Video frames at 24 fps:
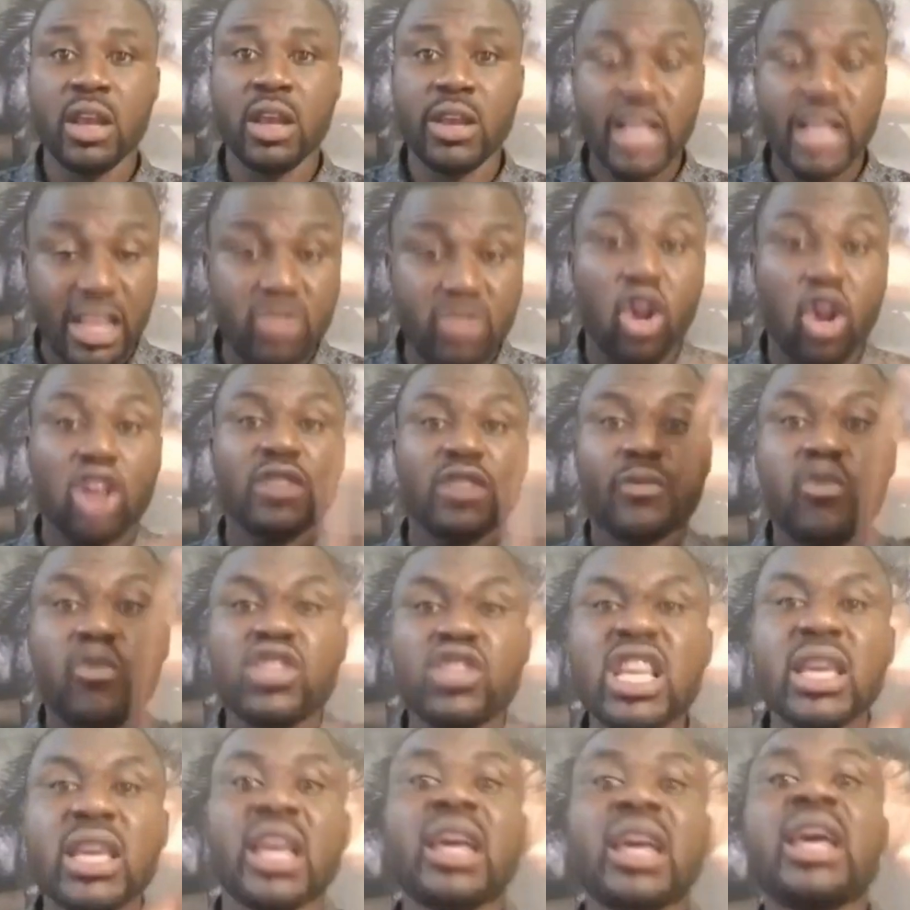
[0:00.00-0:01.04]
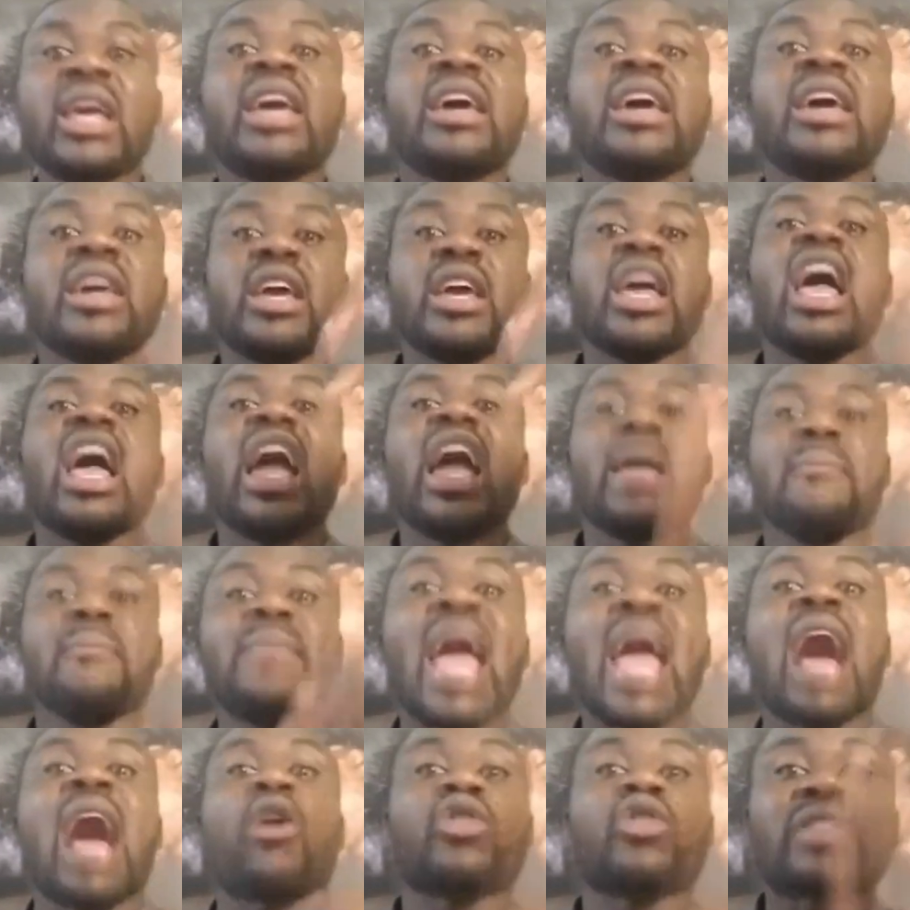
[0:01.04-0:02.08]
John Fundi, me
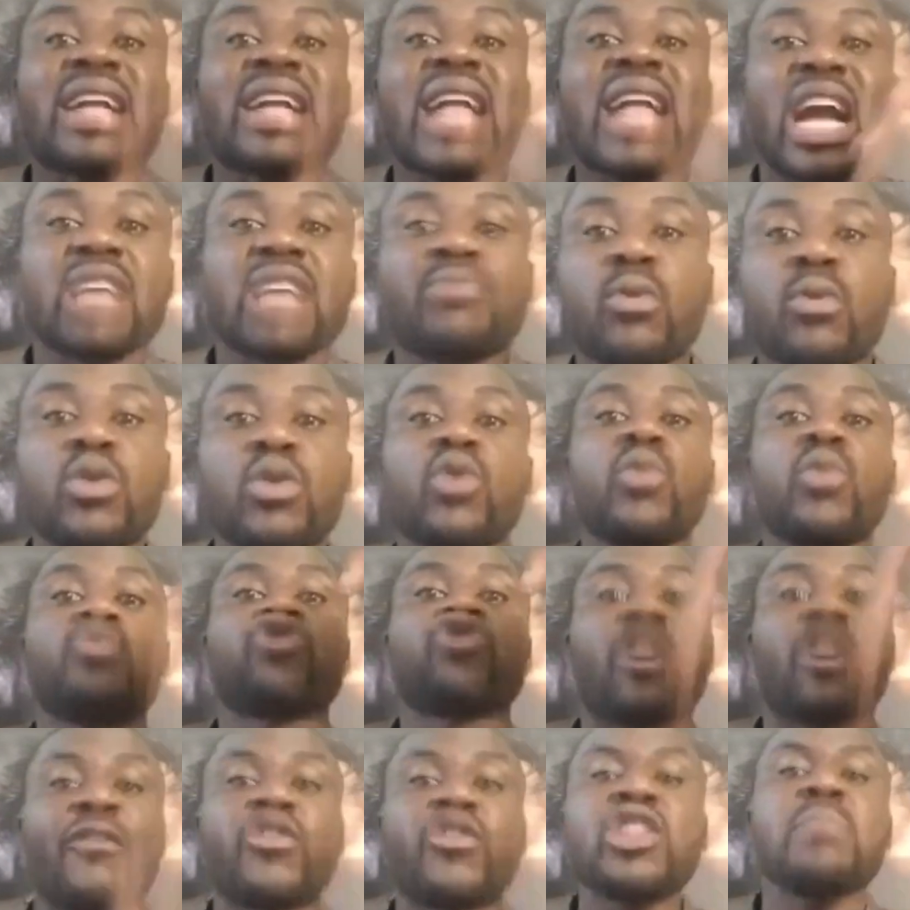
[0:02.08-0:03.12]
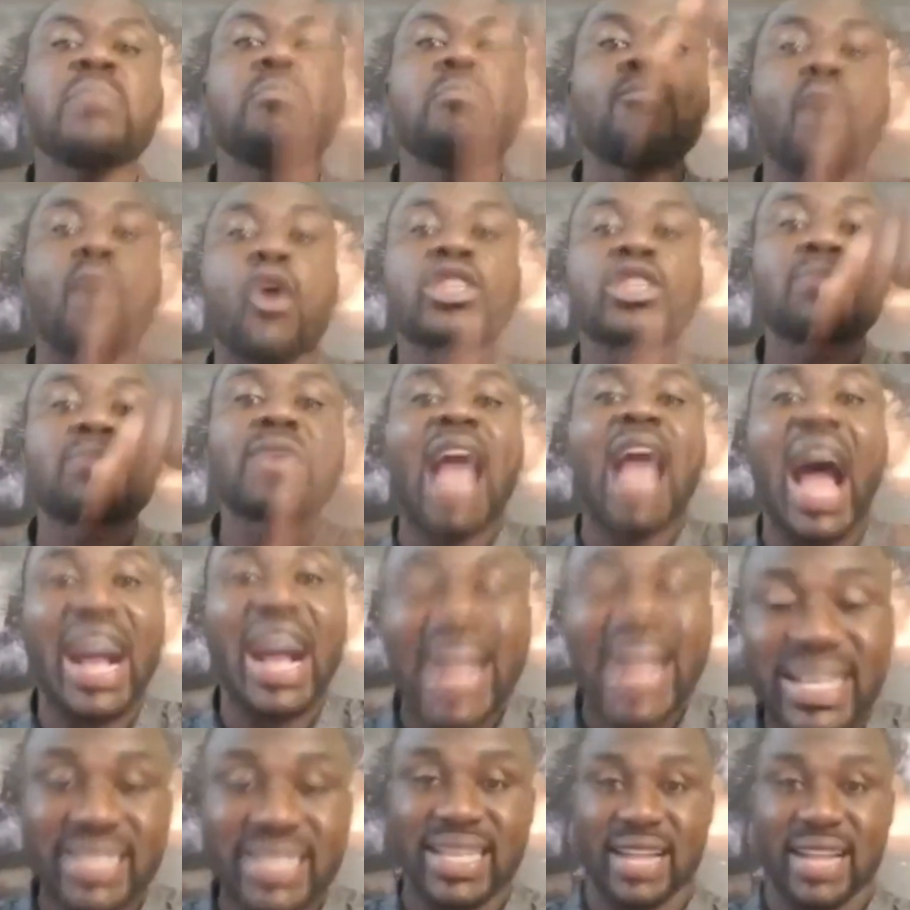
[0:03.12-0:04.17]
I will take the responsibility. John Fundi must be
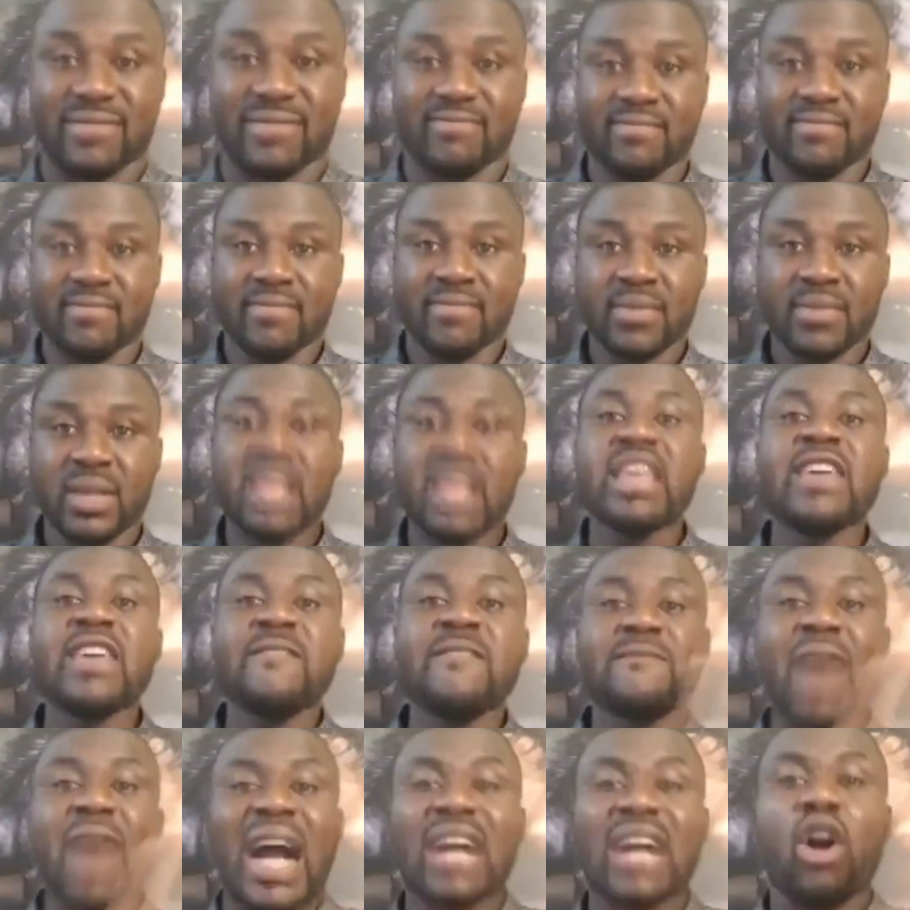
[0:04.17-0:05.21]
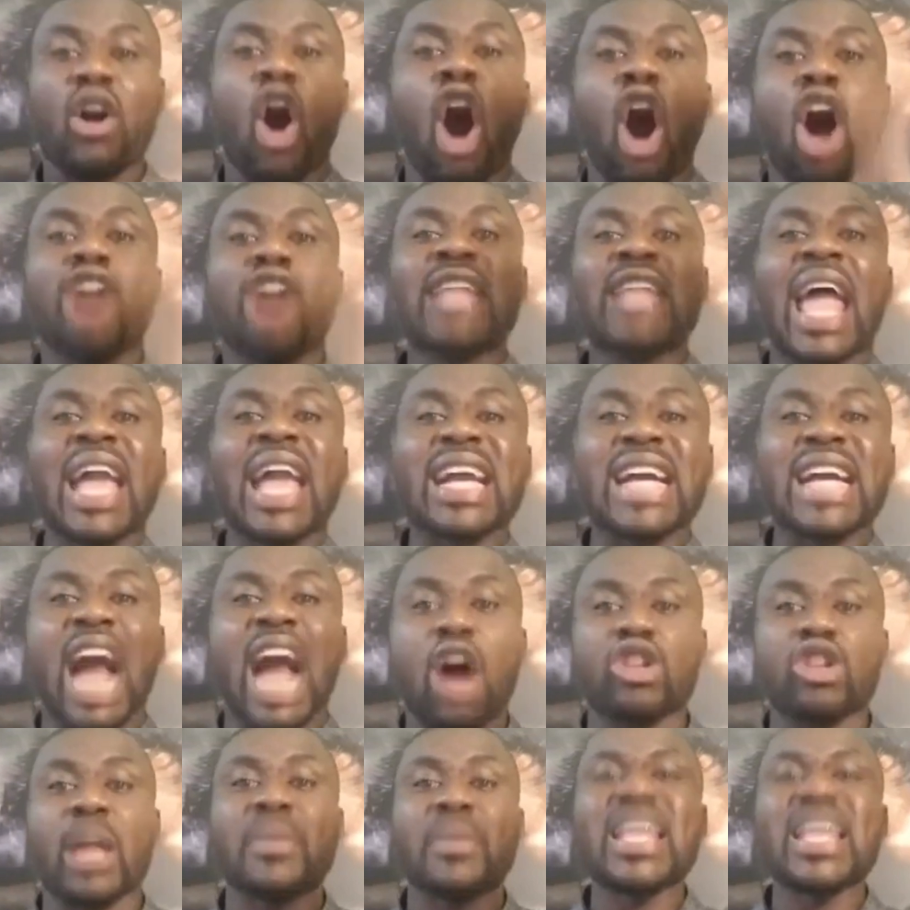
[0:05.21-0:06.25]
arrested. In fact, all that
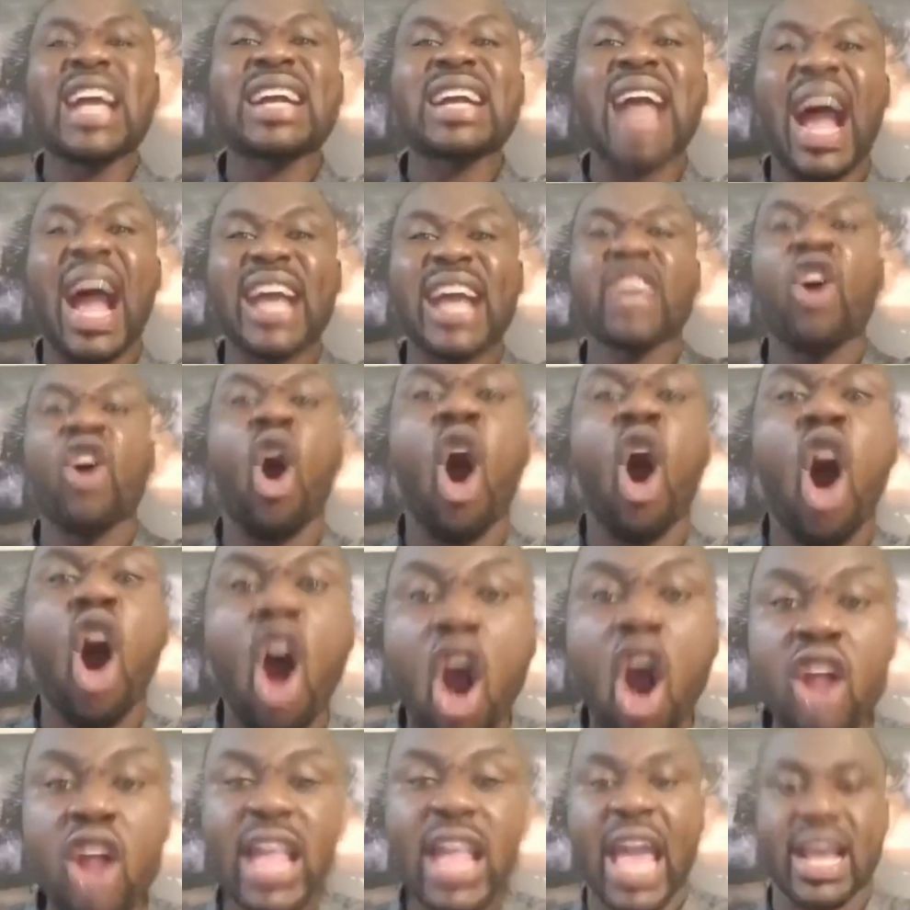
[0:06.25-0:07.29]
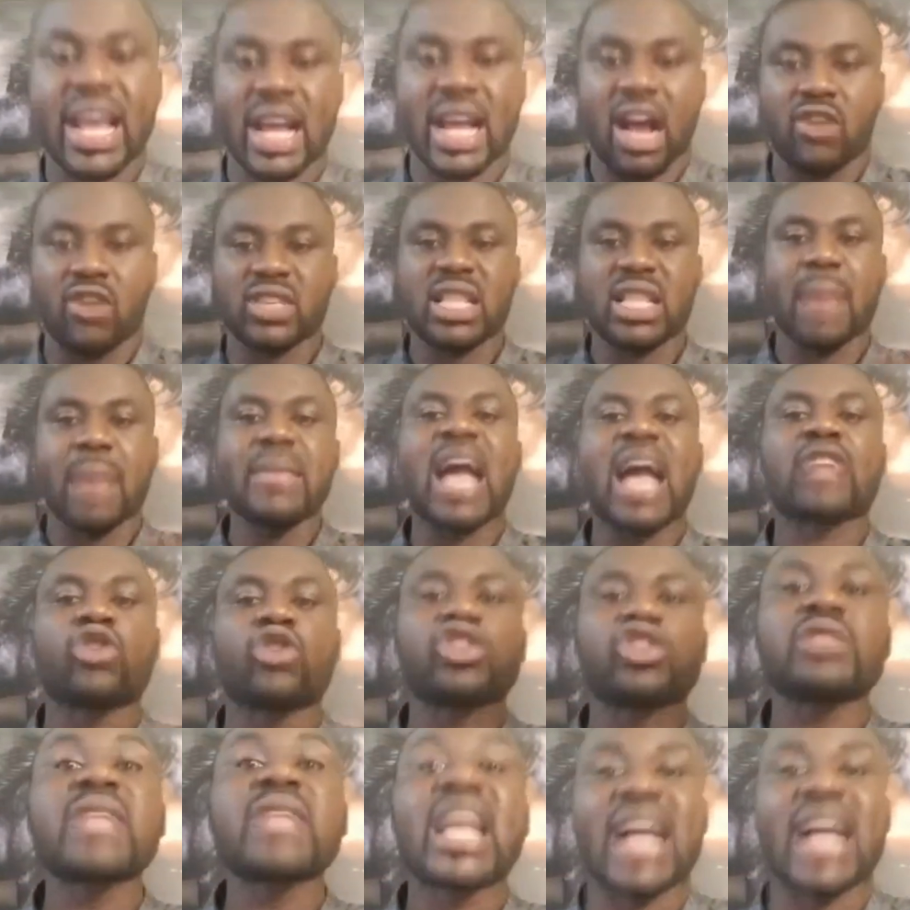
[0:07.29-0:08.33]
cows, they mean the Gary, all that cows, and me I
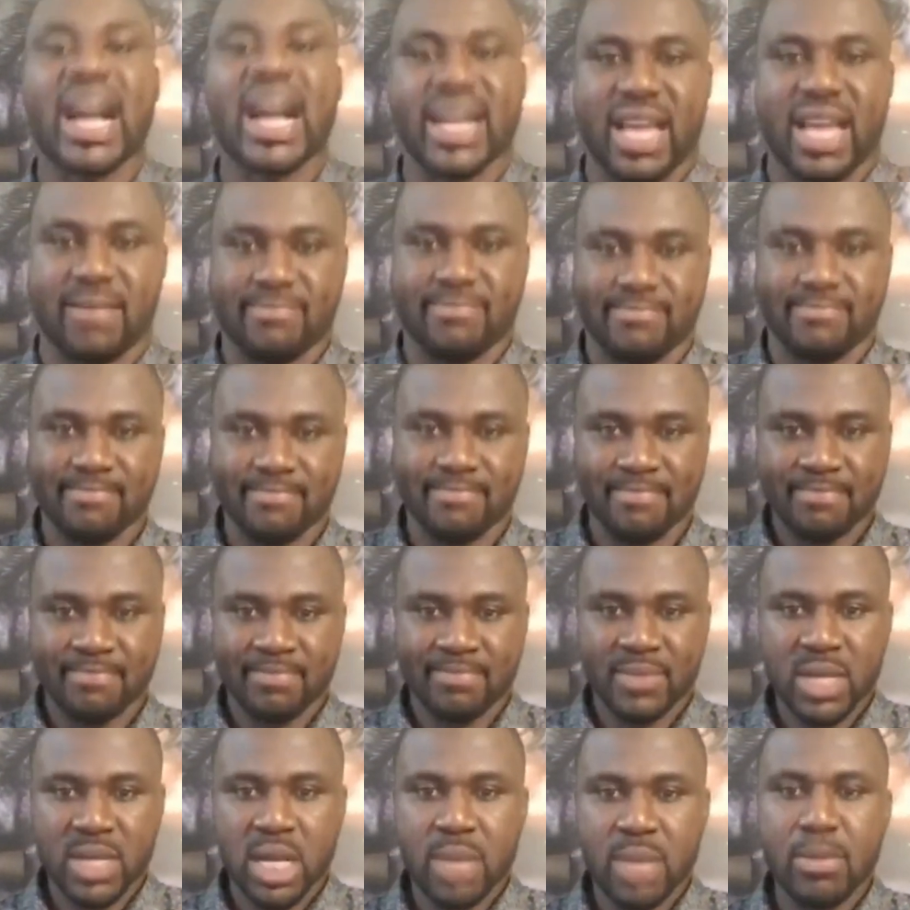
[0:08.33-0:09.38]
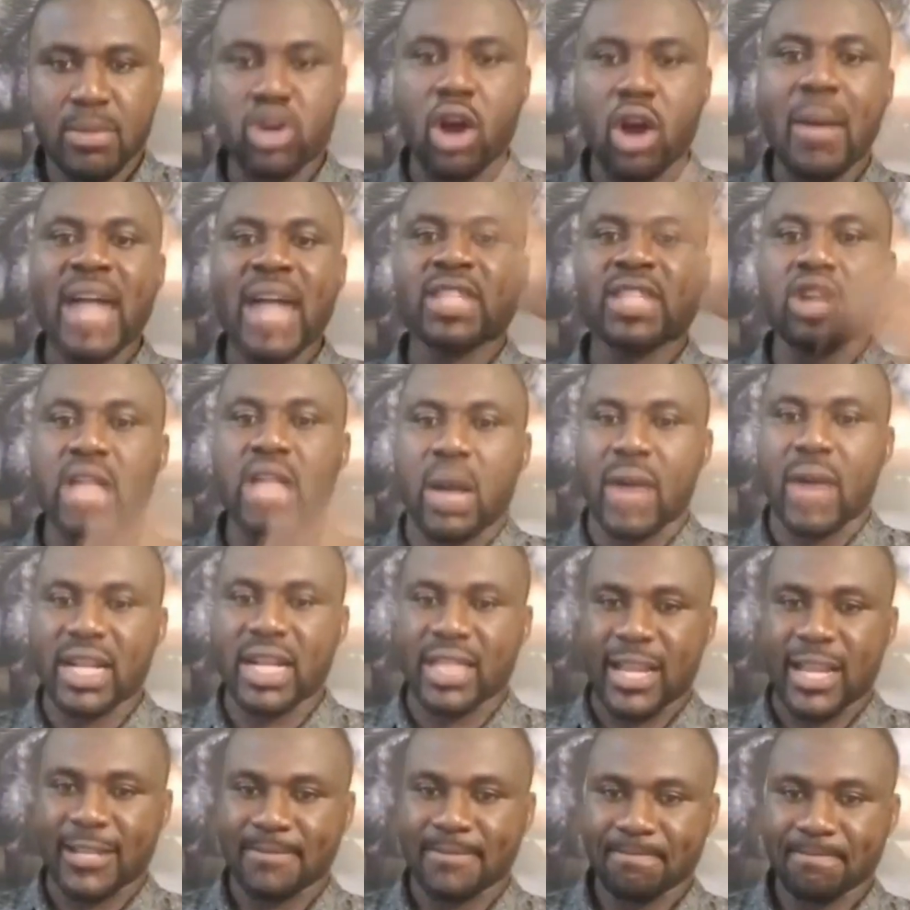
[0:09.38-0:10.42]
talk to the Gary. Because I tell you one thing.